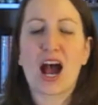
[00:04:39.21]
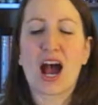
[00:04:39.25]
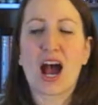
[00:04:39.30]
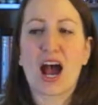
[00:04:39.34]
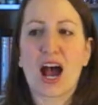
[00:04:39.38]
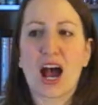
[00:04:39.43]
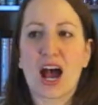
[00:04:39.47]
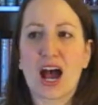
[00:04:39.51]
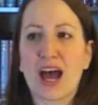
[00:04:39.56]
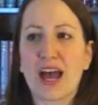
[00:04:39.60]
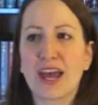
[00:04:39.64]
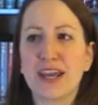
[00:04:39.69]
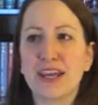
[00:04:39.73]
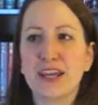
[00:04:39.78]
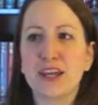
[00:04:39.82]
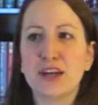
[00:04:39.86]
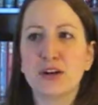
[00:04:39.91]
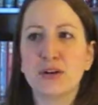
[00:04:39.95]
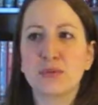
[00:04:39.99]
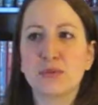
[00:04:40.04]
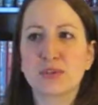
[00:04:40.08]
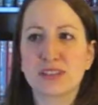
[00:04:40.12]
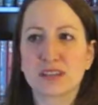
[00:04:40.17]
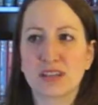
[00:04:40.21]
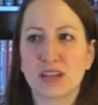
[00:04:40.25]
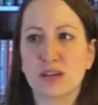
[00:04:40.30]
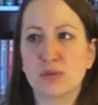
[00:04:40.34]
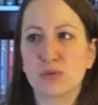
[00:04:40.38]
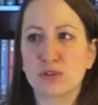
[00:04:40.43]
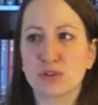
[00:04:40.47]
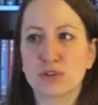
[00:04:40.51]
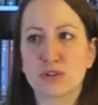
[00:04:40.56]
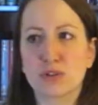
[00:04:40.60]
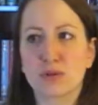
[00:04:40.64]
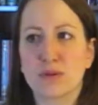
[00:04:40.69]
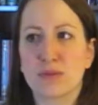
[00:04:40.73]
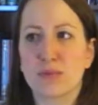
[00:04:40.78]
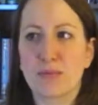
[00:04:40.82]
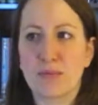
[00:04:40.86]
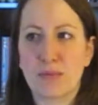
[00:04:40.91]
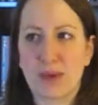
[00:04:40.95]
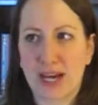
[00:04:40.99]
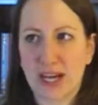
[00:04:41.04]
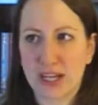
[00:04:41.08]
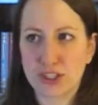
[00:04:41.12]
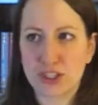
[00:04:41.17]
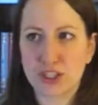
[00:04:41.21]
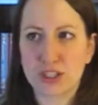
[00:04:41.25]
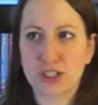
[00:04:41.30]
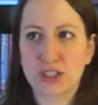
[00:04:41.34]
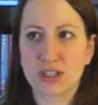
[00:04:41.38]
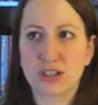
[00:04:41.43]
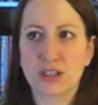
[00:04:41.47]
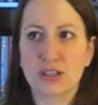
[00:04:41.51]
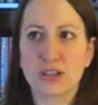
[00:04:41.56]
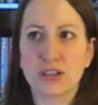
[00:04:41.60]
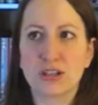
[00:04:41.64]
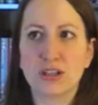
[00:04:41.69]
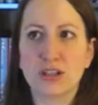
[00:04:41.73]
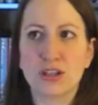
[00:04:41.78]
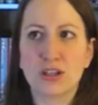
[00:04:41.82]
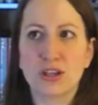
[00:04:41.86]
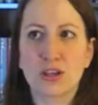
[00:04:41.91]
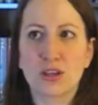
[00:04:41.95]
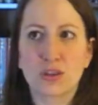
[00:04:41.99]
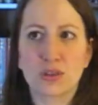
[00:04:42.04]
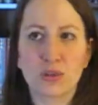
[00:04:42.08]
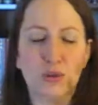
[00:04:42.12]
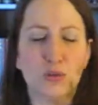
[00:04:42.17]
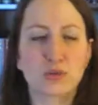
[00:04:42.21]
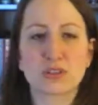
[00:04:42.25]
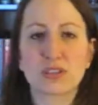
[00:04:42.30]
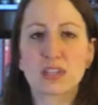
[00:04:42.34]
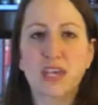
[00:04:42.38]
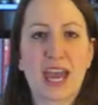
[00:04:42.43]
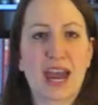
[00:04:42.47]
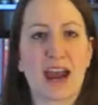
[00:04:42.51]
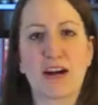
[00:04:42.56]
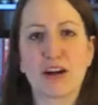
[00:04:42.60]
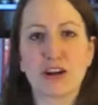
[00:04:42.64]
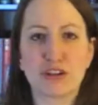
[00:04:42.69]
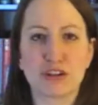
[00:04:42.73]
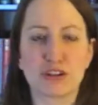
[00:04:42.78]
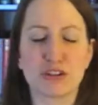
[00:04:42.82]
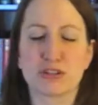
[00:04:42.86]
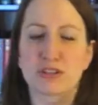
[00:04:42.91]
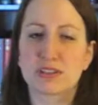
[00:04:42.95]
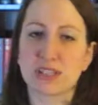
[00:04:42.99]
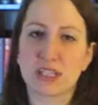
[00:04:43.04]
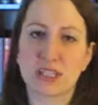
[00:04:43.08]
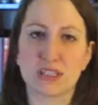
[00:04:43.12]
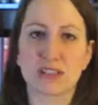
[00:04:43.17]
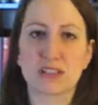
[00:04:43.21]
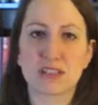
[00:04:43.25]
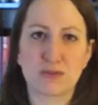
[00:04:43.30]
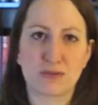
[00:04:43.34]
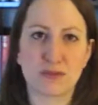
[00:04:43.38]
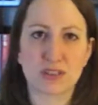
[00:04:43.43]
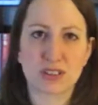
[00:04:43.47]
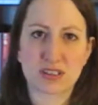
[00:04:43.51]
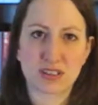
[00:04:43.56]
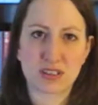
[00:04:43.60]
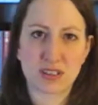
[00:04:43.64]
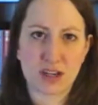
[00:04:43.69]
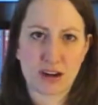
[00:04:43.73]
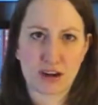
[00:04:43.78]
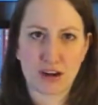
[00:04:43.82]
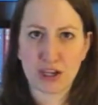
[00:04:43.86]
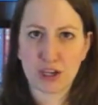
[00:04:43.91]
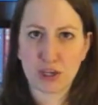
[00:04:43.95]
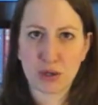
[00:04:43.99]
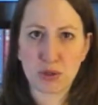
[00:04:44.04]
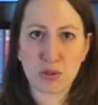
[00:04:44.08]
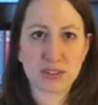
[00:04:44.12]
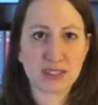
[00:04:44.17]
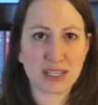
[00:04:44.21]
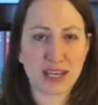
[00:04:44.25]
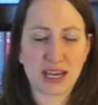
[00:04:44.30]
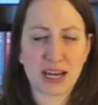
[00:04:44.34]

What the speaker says: I was able to imagine those characters in different scenarios,